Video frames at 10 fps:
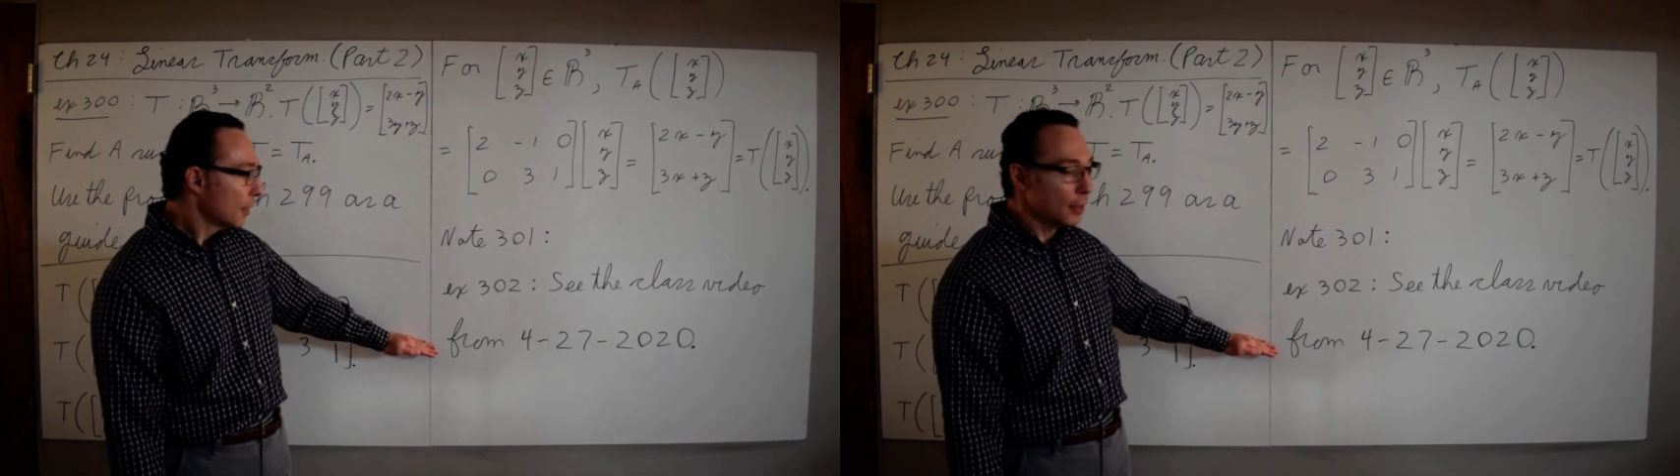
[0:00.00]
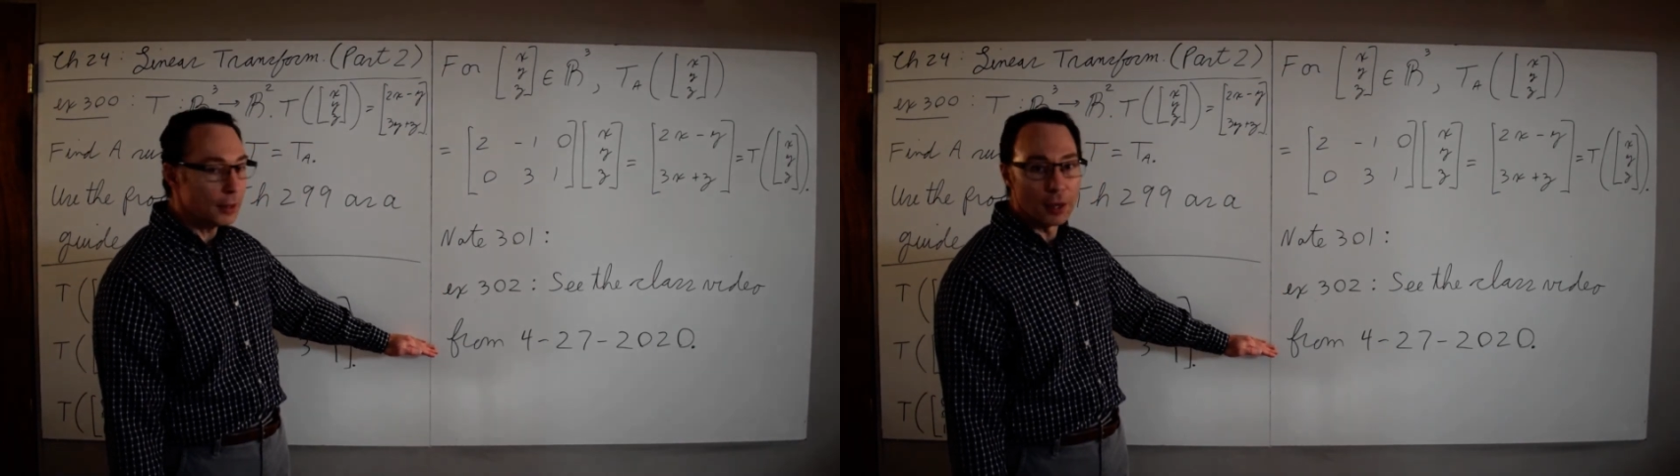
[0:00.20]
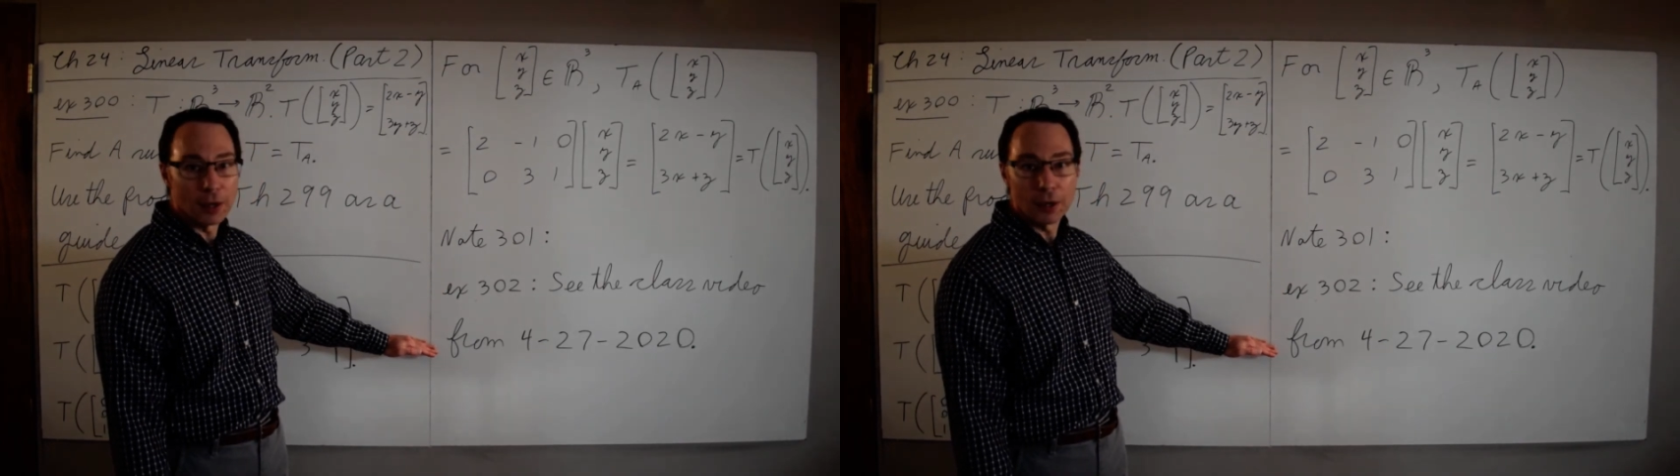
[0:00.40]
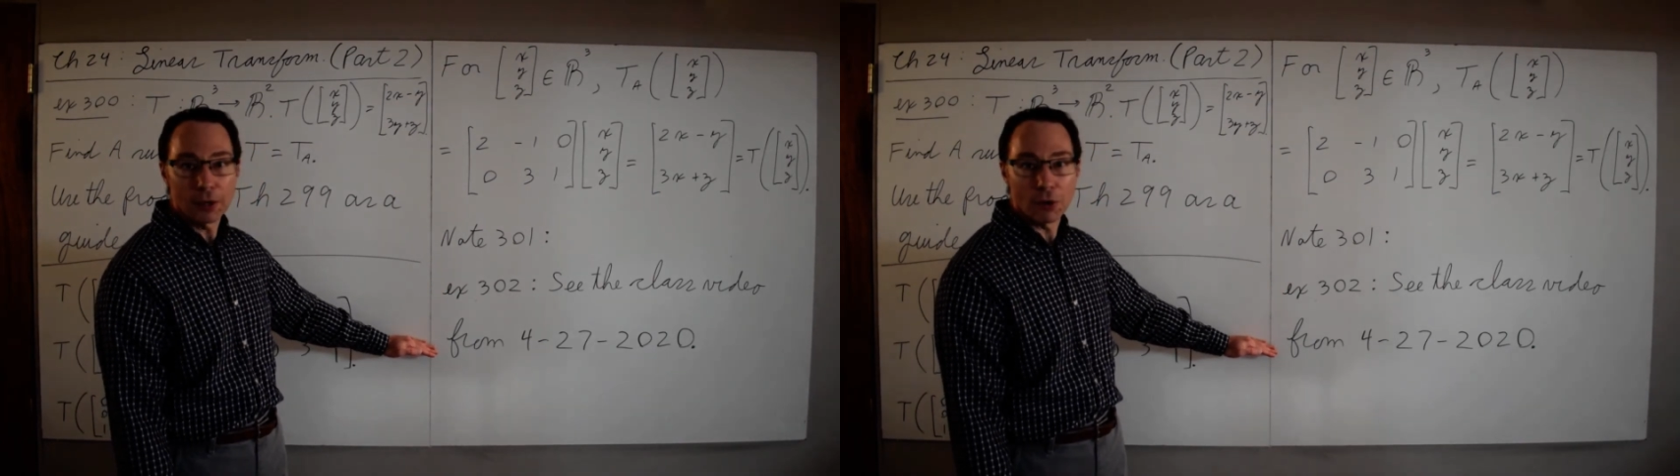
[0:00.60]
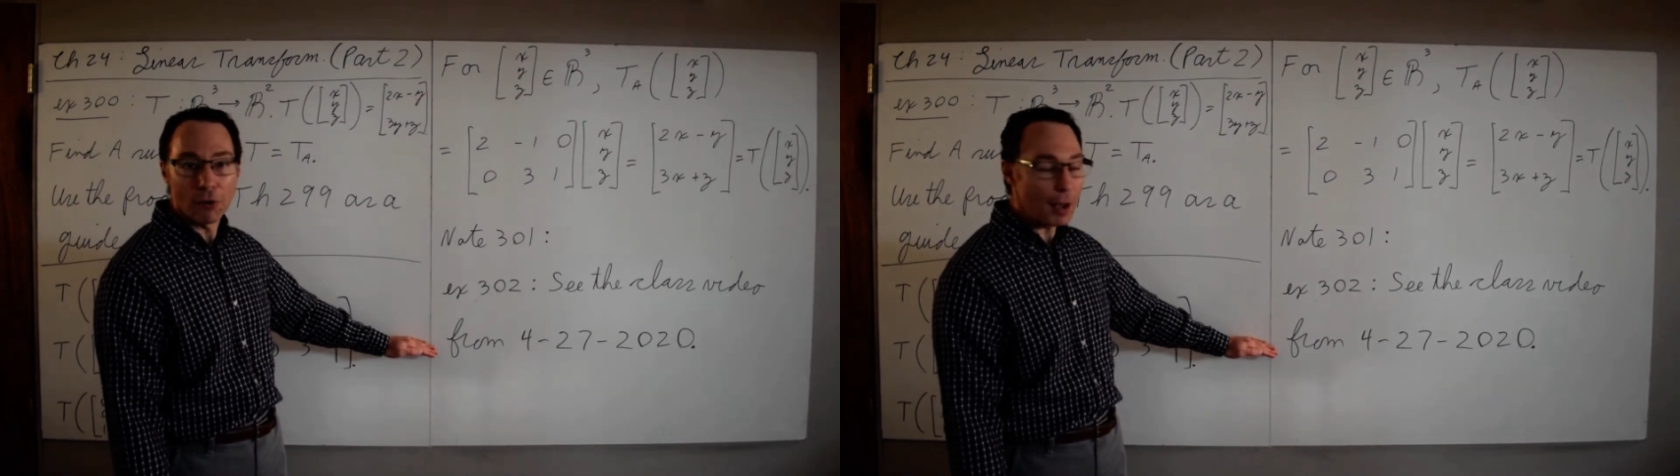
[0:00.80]
the
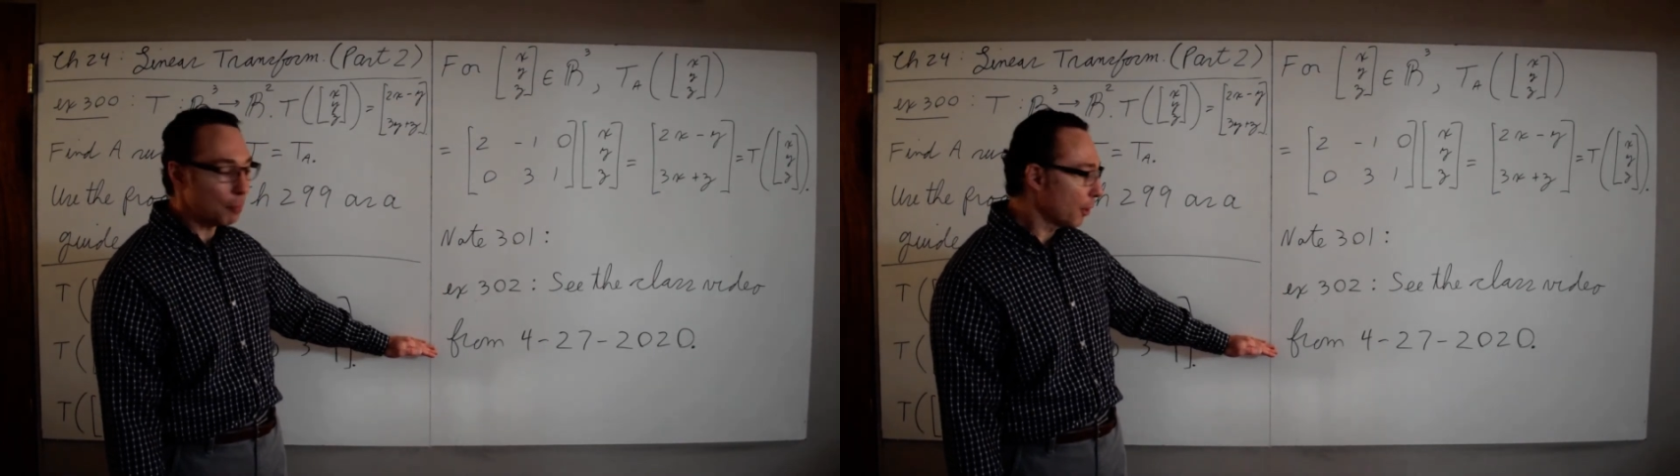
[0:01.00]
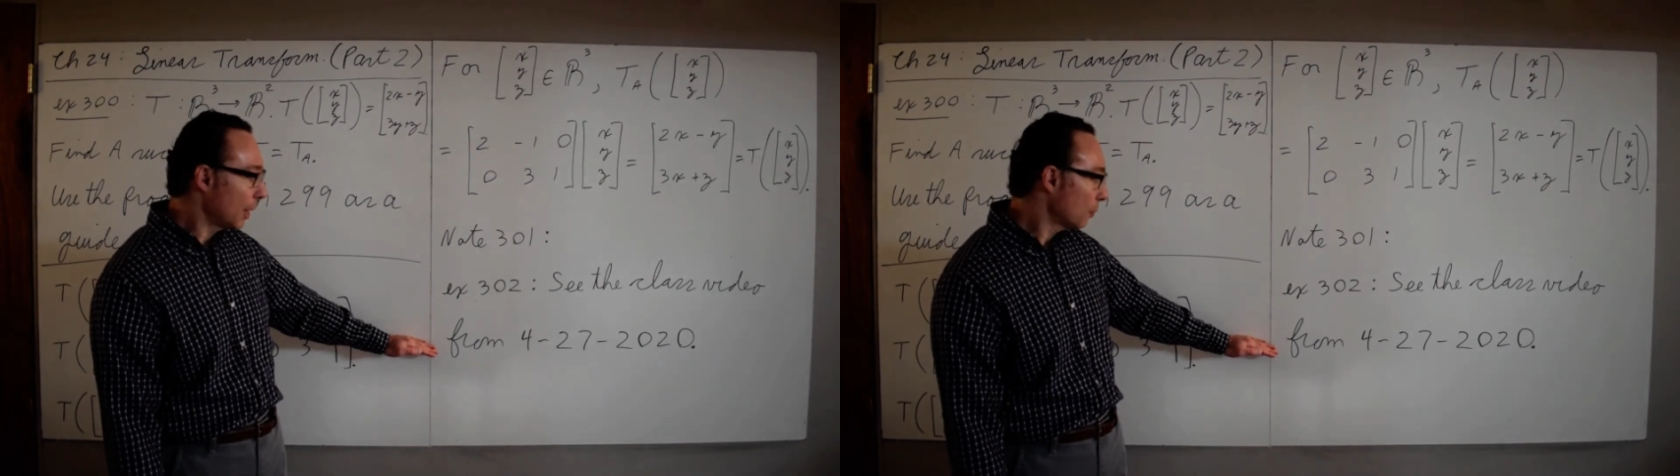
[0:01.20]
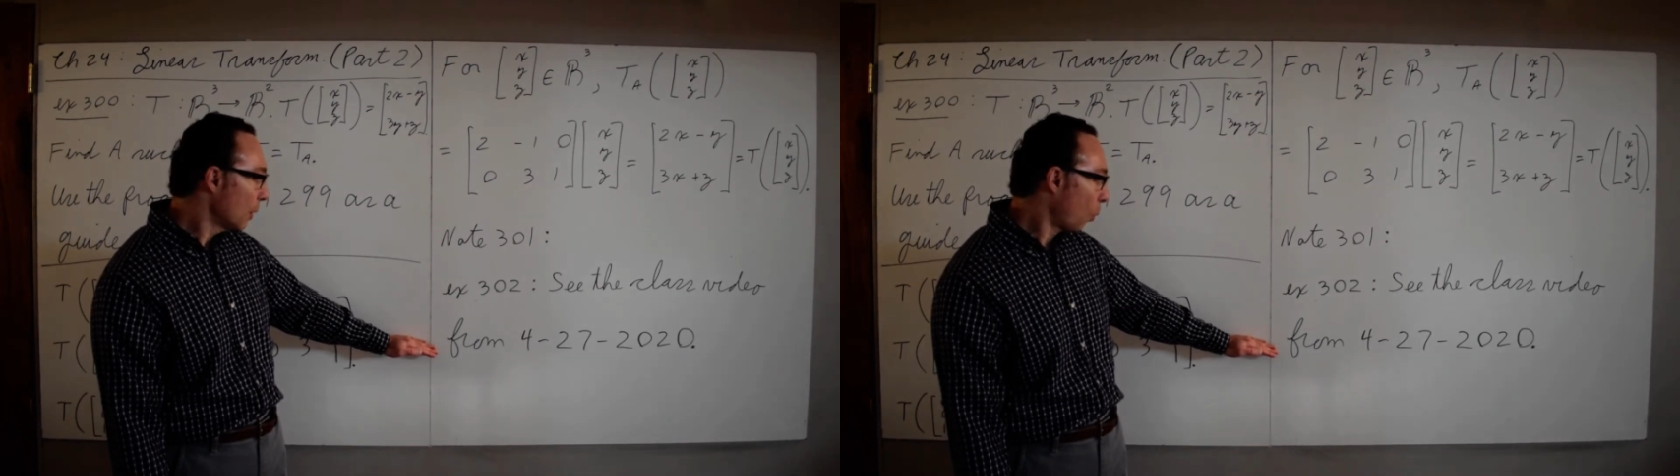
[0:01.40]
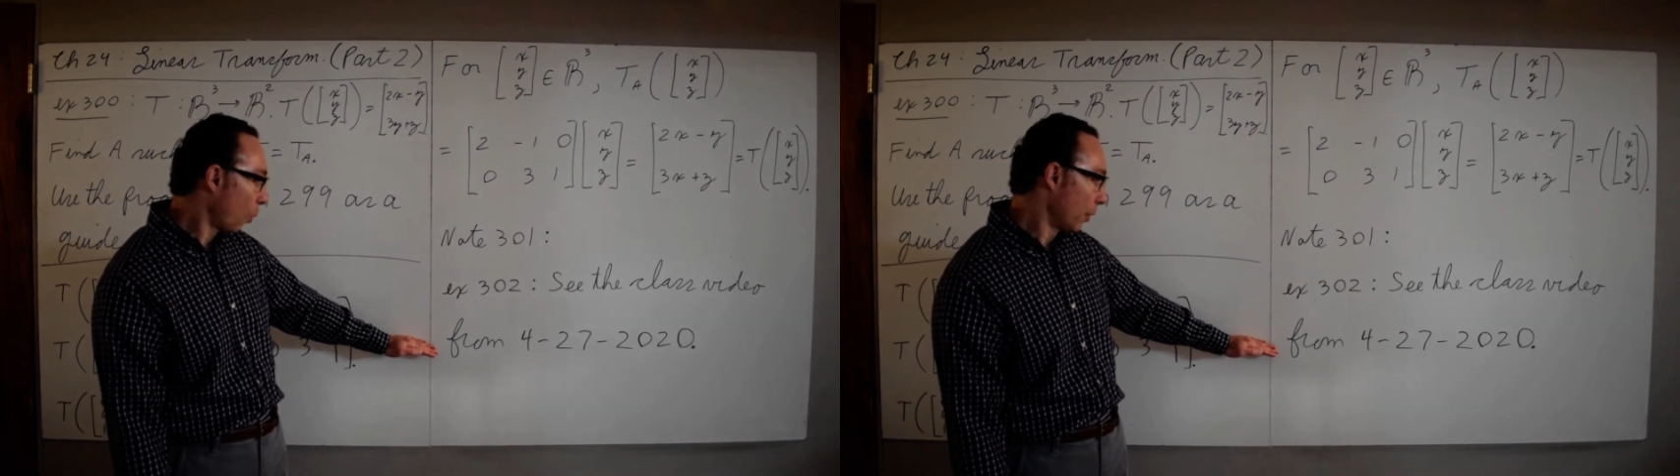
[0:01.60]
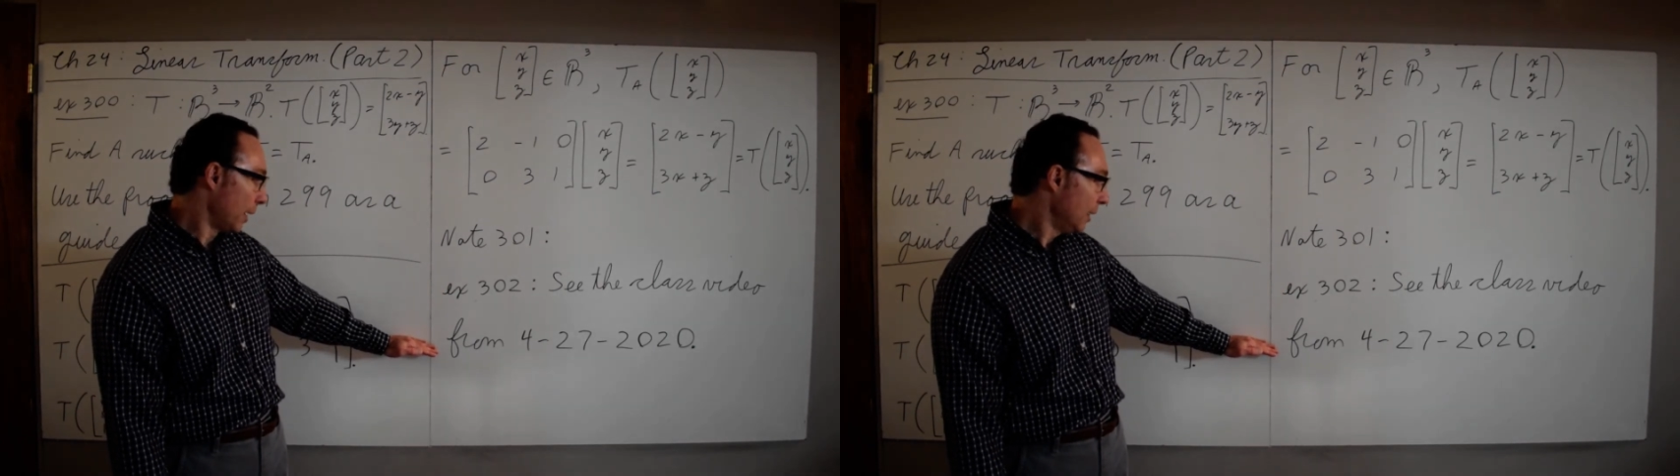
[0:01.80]
Collaborate
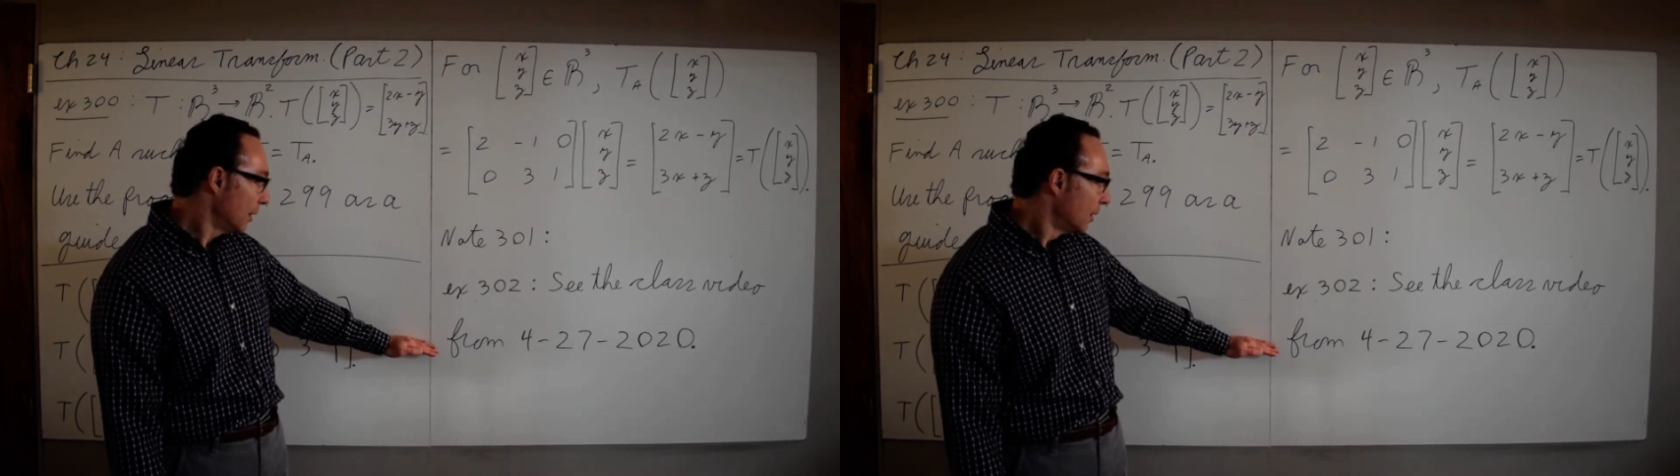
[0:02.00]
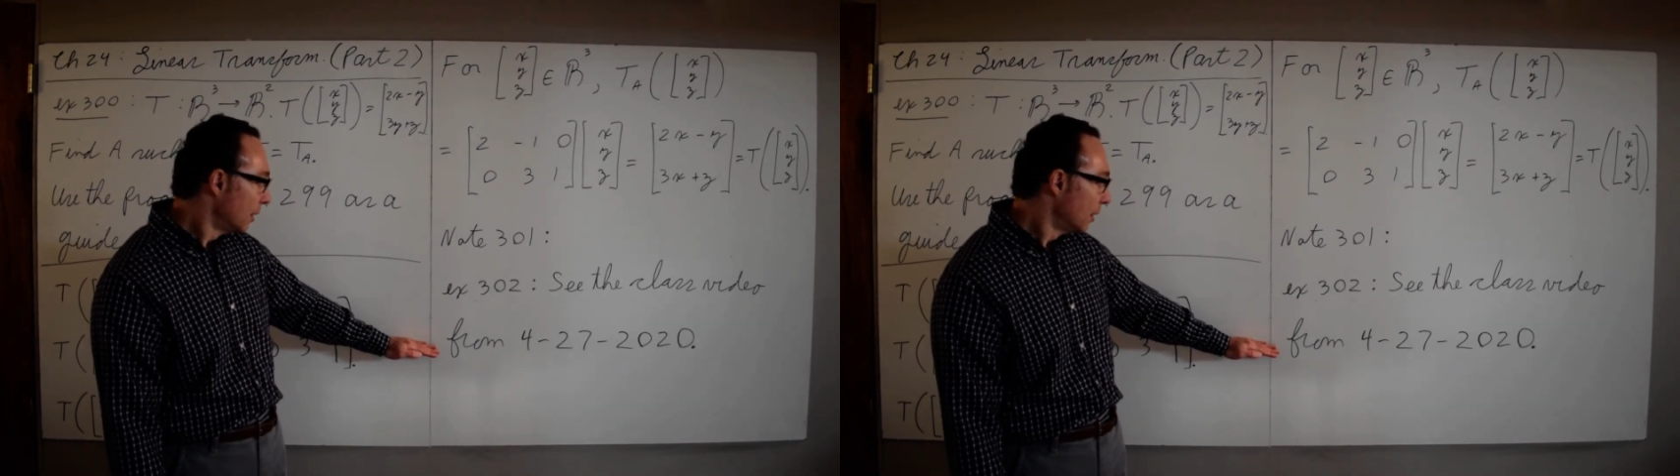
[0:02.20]
recording